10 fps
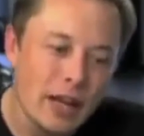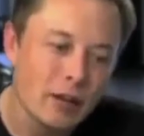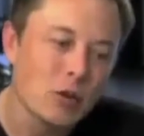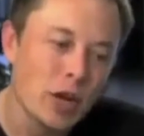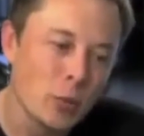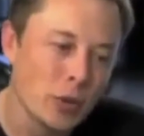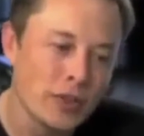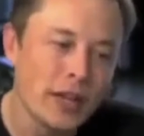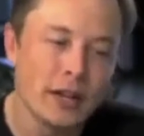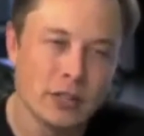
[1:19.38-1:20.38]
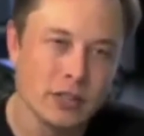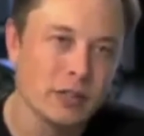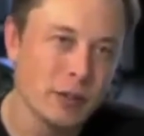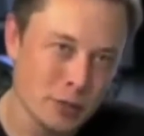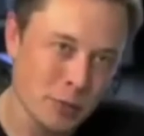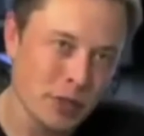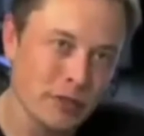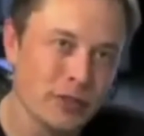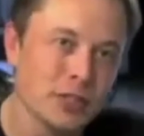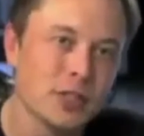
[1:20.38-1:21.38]
And with that initial
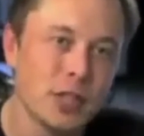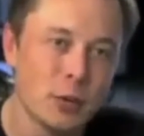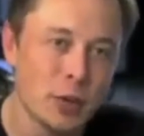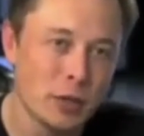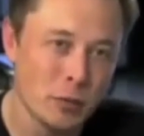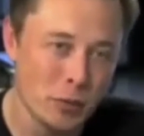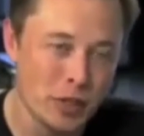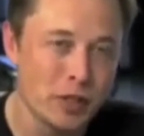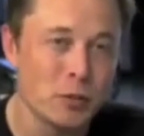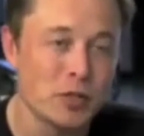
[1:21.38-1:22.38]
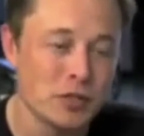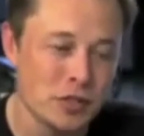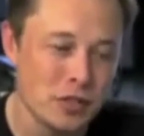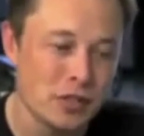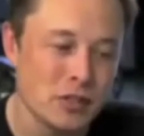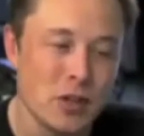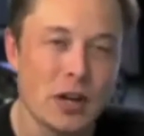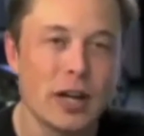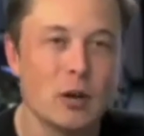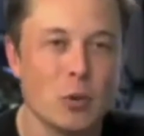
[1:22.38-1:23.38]
investment, the first thing we did was to
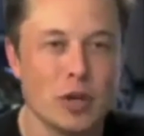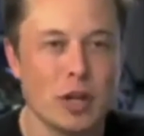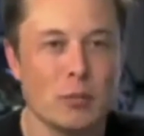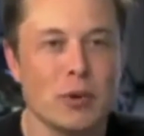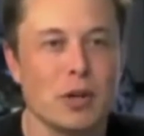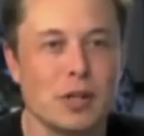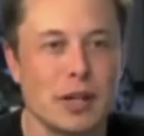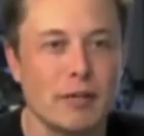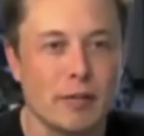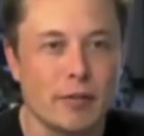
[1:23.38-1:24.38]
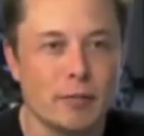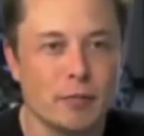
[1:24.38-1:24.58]
try to get a working prototype.